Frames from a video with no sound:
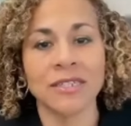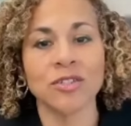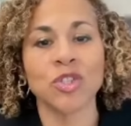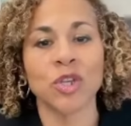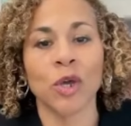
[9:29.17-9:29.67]

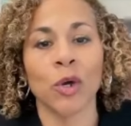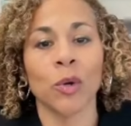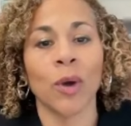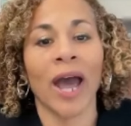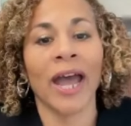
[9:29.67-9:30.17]

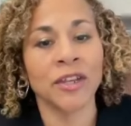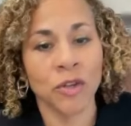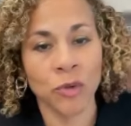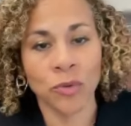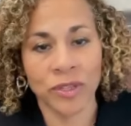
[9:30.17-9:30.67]
So I
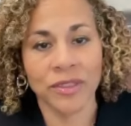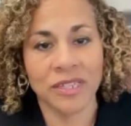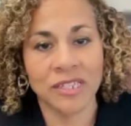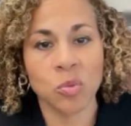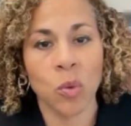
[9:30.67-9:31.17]
knew that
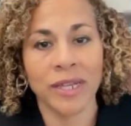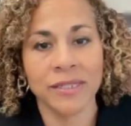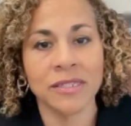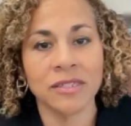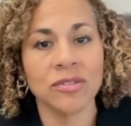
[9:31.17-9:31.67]
this
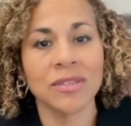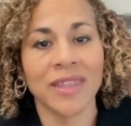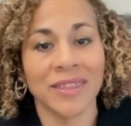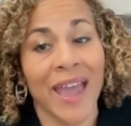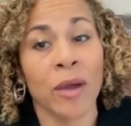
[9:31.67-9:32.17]
was,
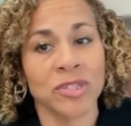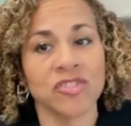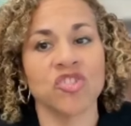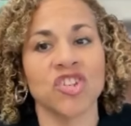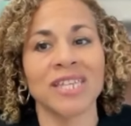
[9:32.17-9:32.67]
that was
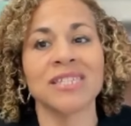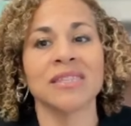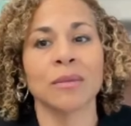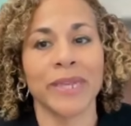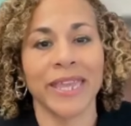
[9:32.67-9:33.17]
just
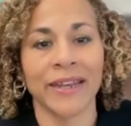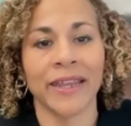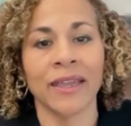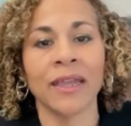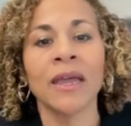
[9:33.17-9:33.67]
the beginning.